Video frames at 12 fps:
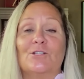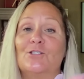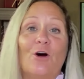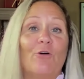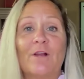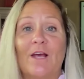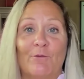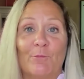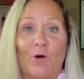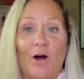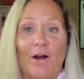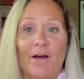don't have a
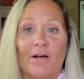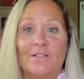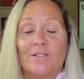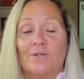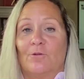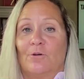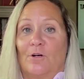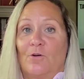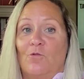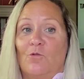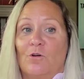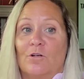product or a
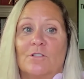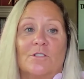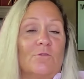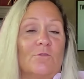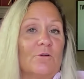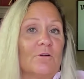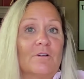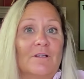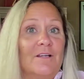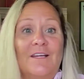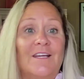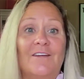course or
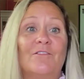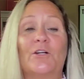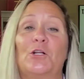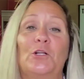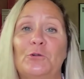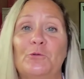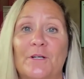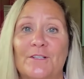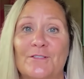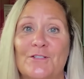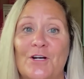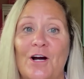even a clue where to
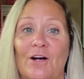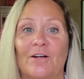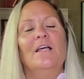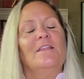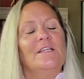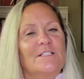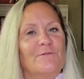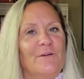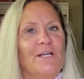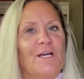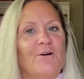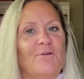start, this
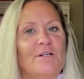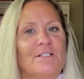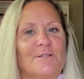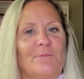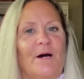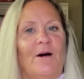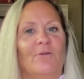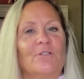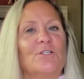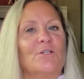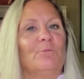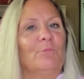video is about
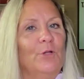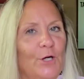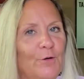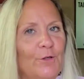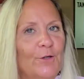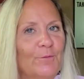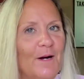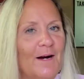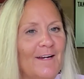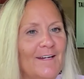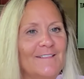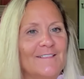to blow your
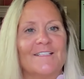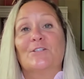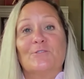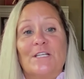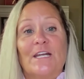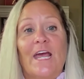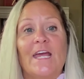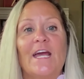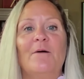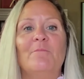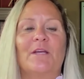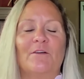mind. So today
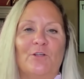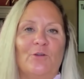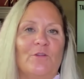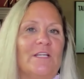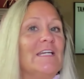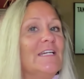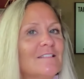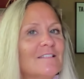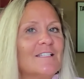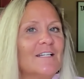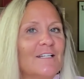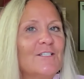I'm giving you the
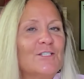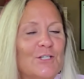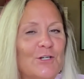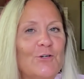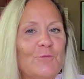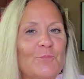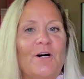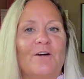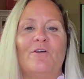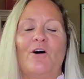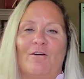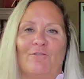inside scoop
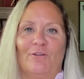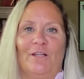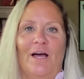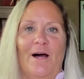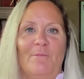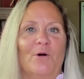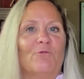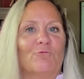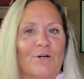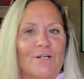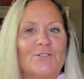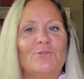of OfferLab,
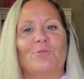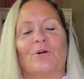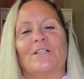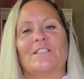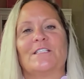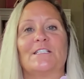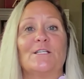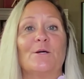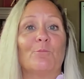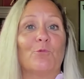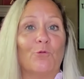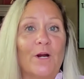Russell Brunson's
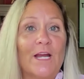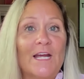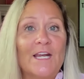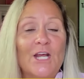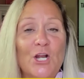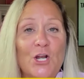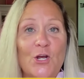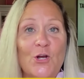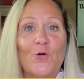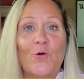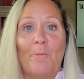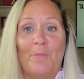brand
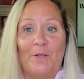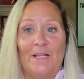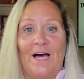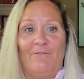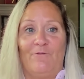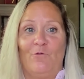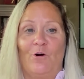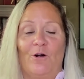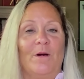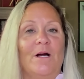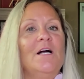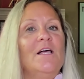new
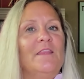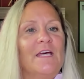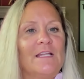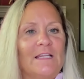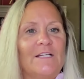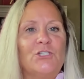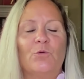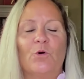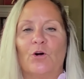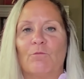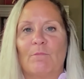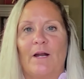platform that lets you
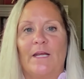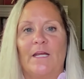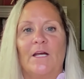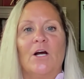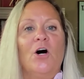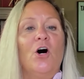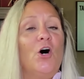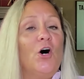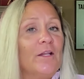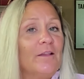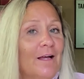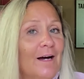earn money
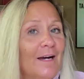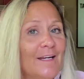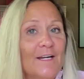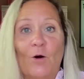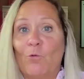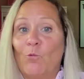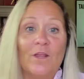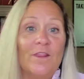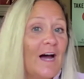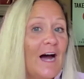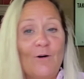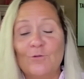online
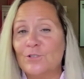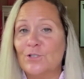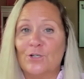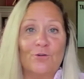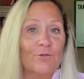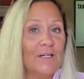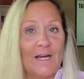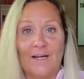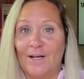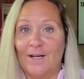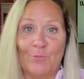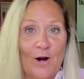without
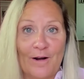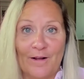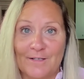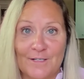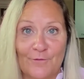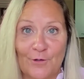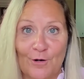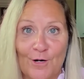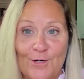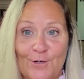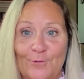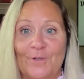creating a product of your
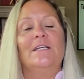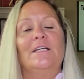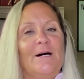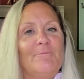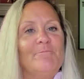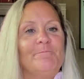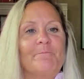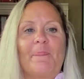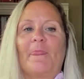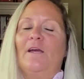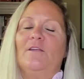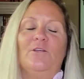own. Yep.
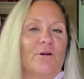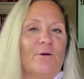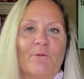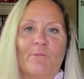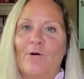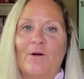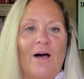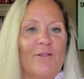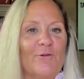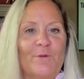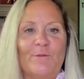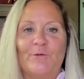You can promote
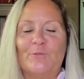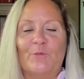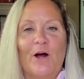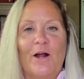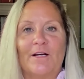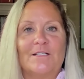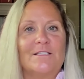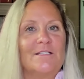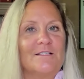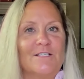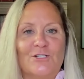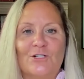other people's products,
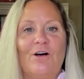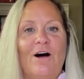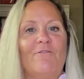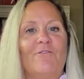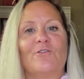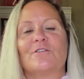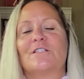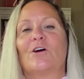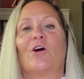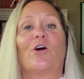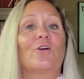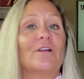digital offers,
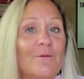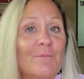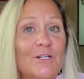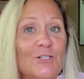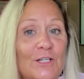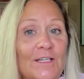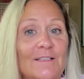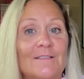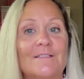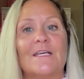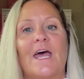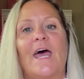earn
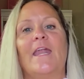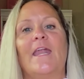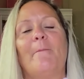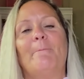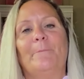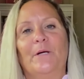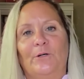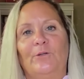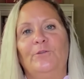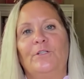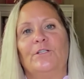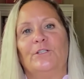commissions, and
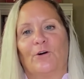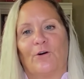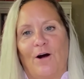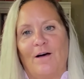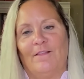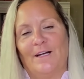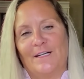build your online